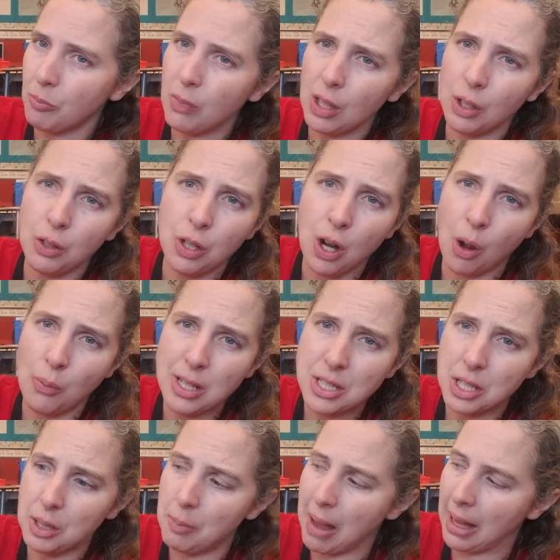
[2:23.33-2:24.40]
You can always
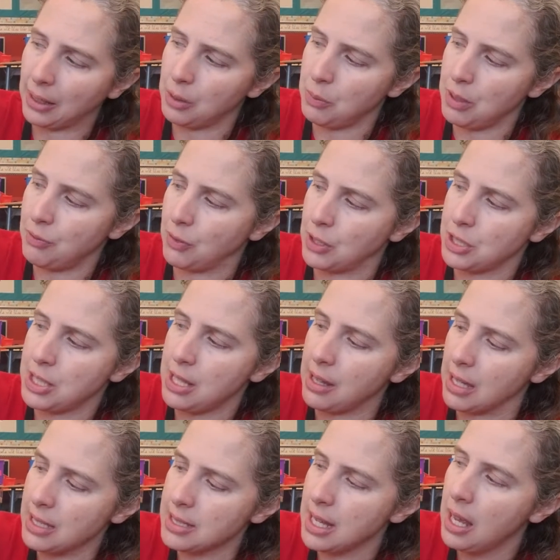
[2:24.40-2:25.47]
look back and refer to
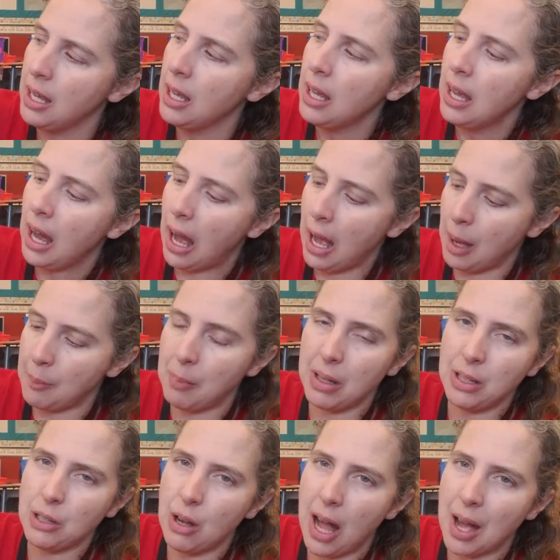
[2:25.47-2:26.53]
this,
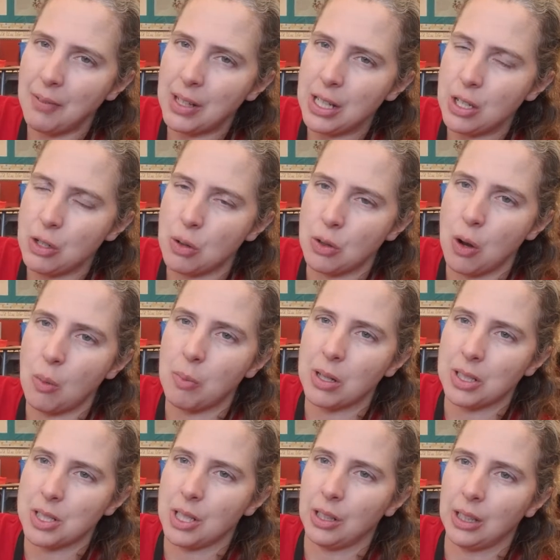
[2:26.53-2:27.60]
but you'll have it in your
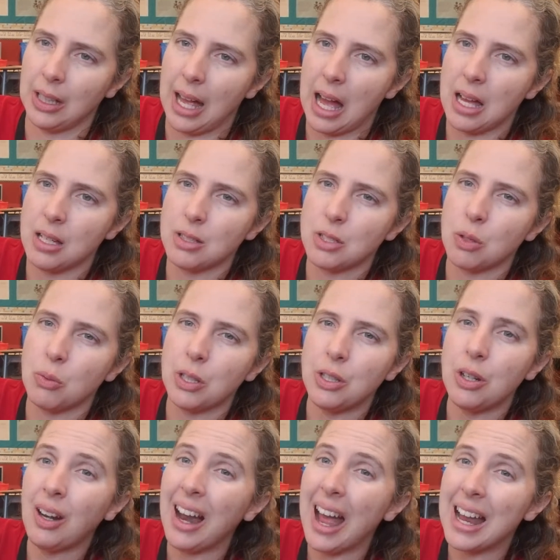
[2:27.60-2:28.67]
notebook to look at. So when
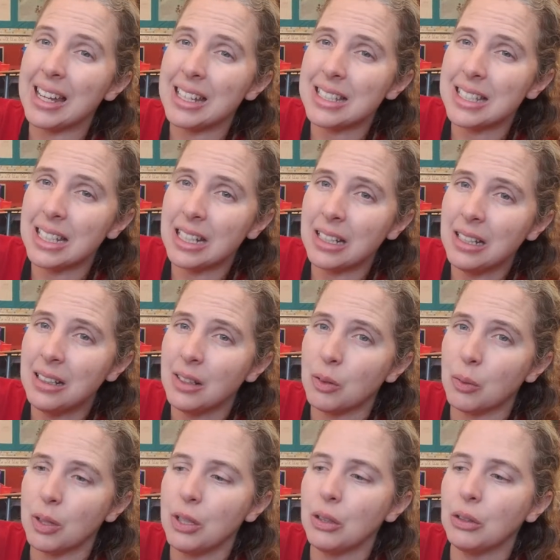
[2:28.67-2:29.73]
you're editing,
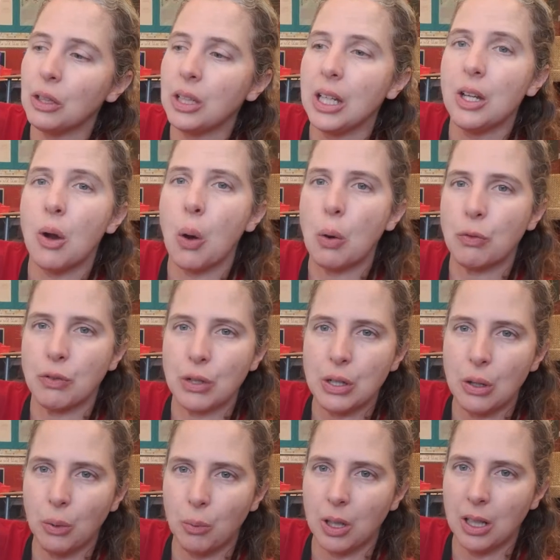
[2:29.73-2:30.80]
when you're looking over
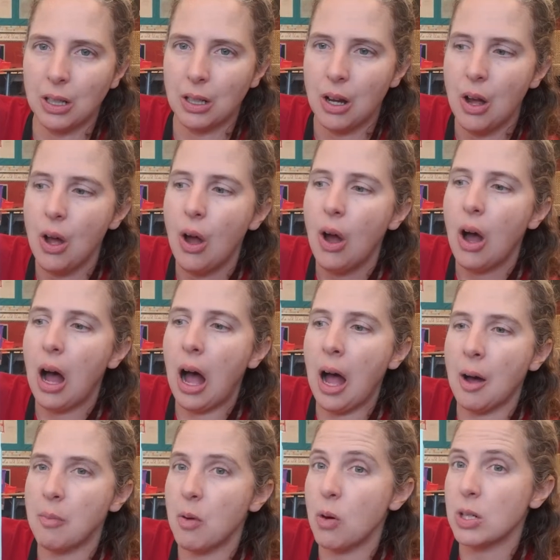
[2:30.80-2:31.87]
your work,
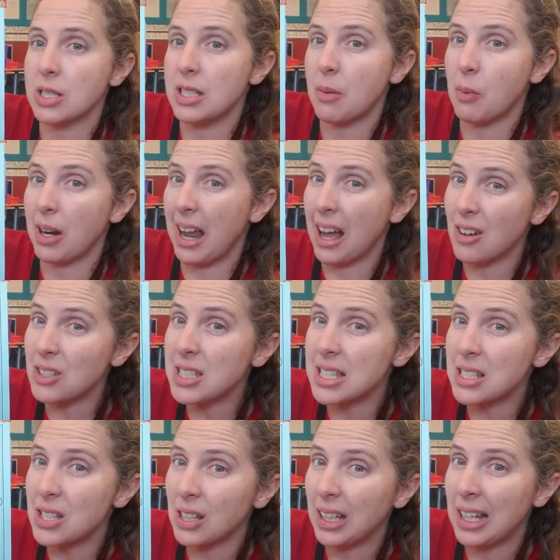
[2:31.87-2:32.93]
or someone else
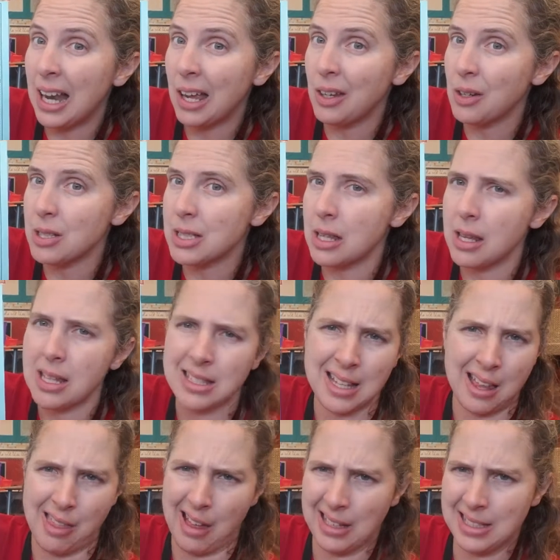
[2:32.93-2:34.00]
is looking at yours and they
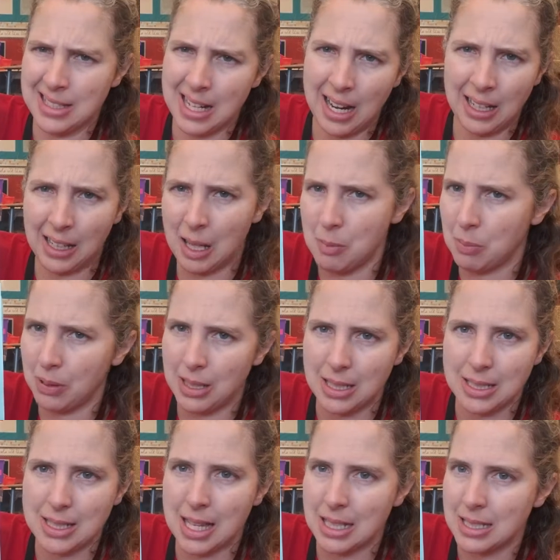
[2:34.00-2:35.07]
say, that's not a
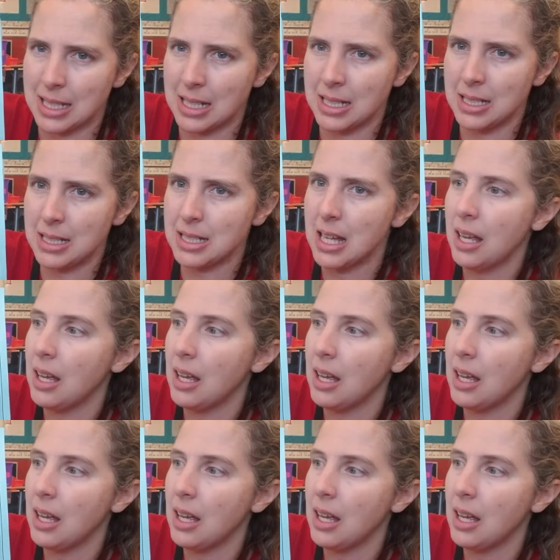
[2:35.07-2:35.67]
complete sentence,